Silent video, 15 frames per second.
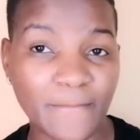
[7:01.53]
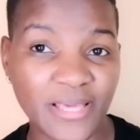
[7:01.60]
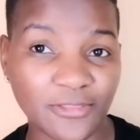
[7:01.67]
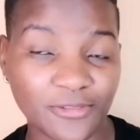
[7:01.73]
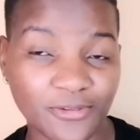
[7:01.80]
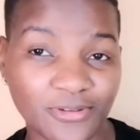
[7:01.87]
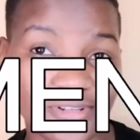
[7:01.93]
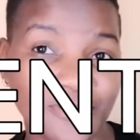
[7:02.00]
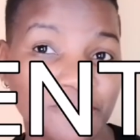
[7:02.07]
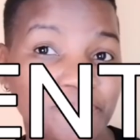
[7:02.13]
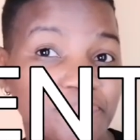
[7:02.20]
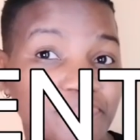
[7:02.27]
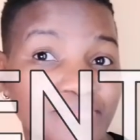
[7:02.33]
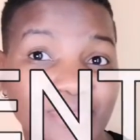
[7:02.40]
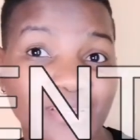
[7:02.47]
mentioned.
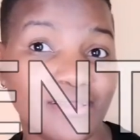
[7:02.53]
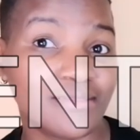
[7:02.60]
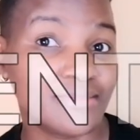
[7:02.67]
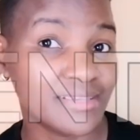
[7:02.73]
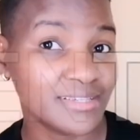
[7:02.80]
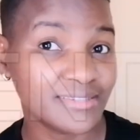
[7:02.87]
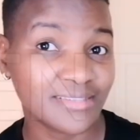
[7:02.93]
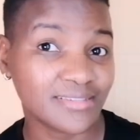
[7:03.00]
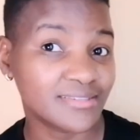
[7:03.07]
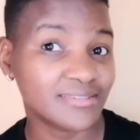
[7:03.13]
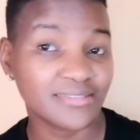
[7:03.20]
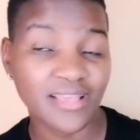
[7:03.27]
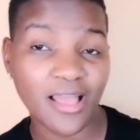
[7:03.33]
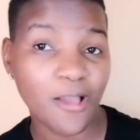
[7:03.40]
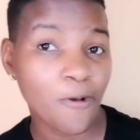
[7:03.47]
This
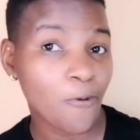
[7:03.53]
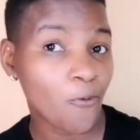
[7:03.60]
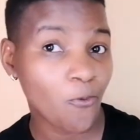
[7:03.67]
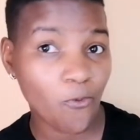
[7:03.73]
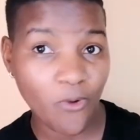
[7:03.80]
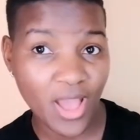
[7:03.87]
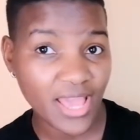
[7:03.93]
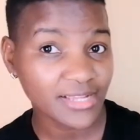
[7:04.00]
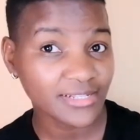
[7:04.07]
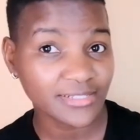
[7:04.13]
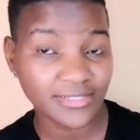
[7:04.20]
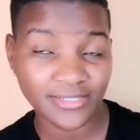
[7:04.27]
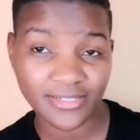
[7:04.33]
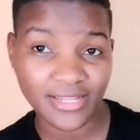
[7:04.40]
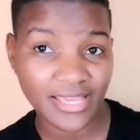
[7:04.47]
is
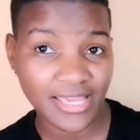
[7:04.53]
quite